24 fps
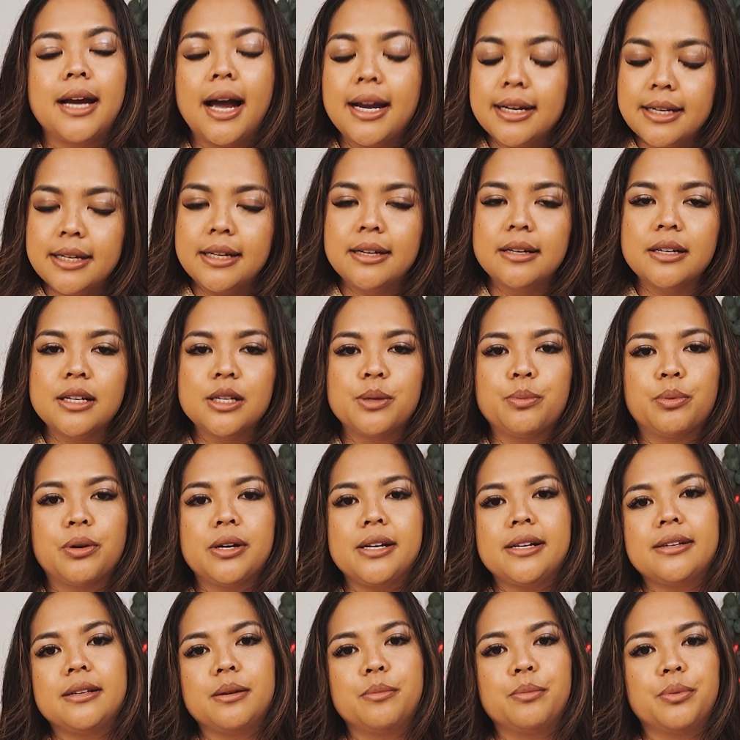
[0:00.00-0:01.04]
idea is pretty
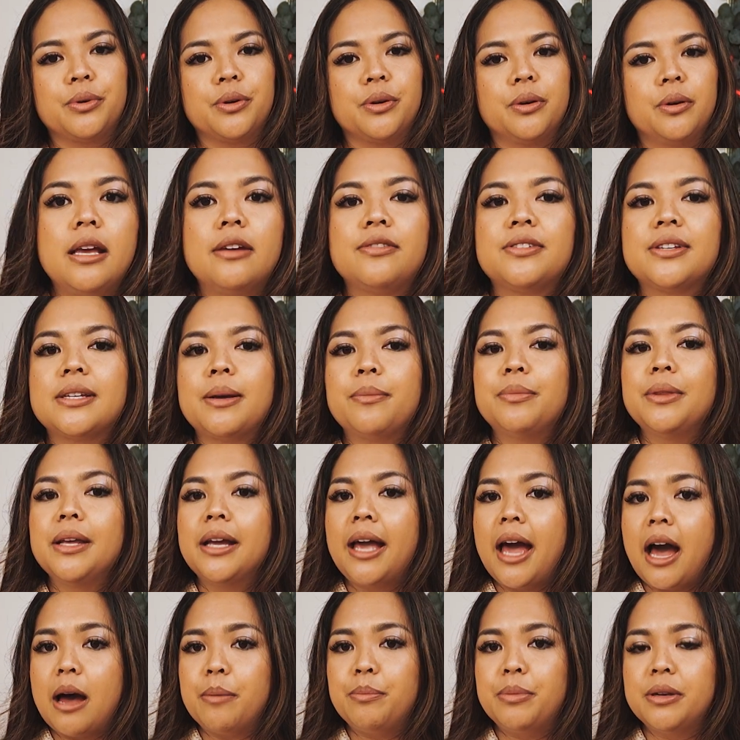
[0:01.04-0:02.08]
simple. If something
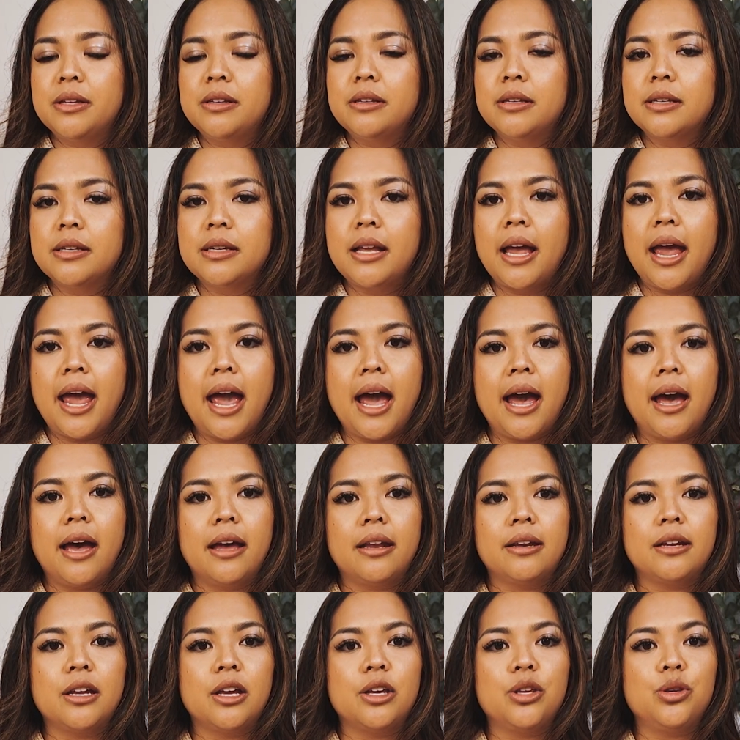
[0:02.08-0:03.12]
happens
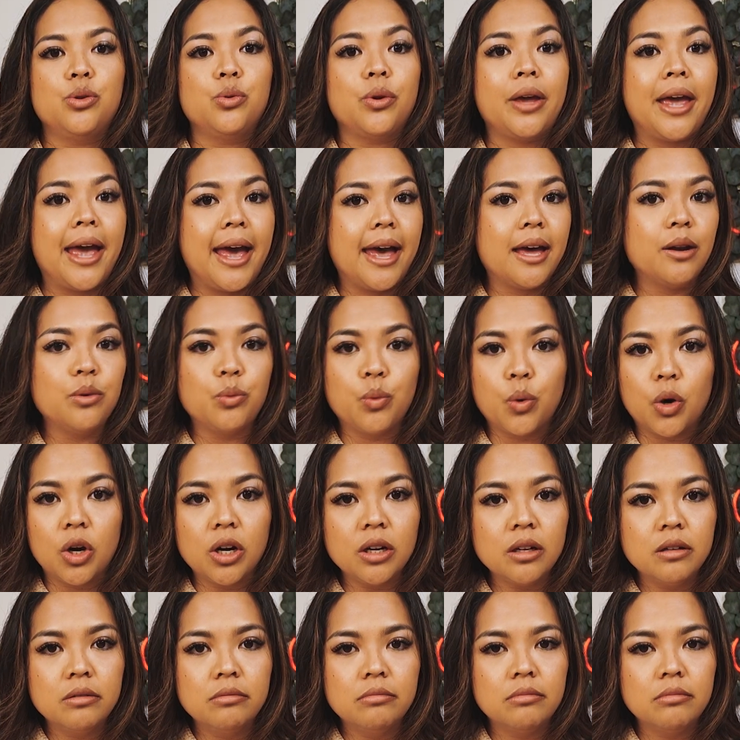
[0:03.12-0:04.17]
and you can't work,